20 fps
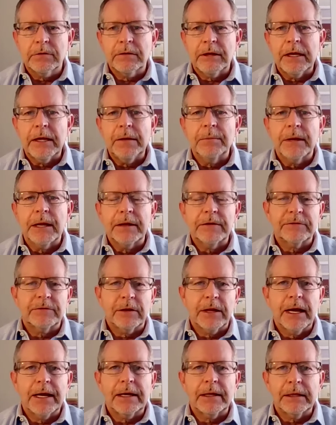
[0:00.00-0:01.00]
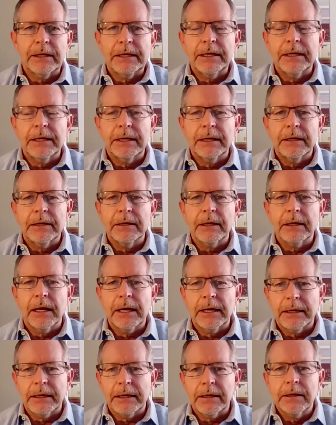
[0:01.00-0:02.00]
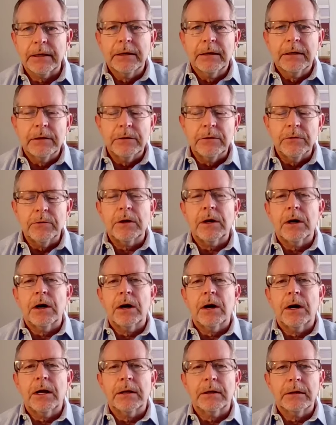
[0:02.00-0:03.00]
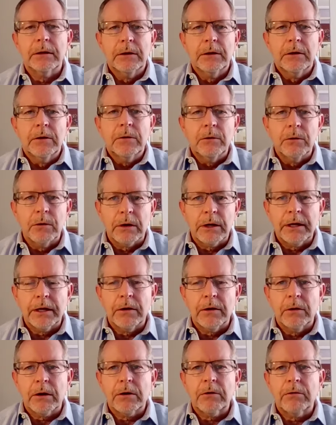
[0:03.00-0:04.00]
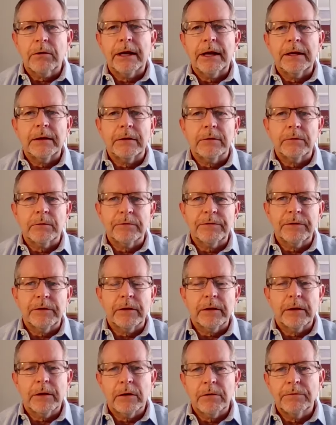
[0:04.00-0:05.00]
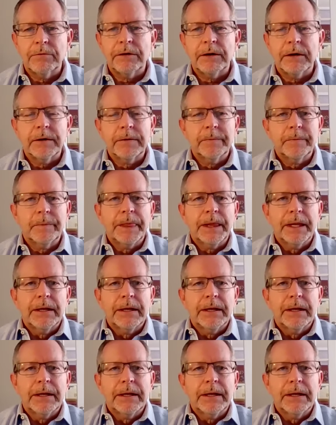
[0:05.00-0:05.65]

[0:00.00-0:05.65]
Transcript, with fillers: team that is likely in like UConn or or Creighton or Villanova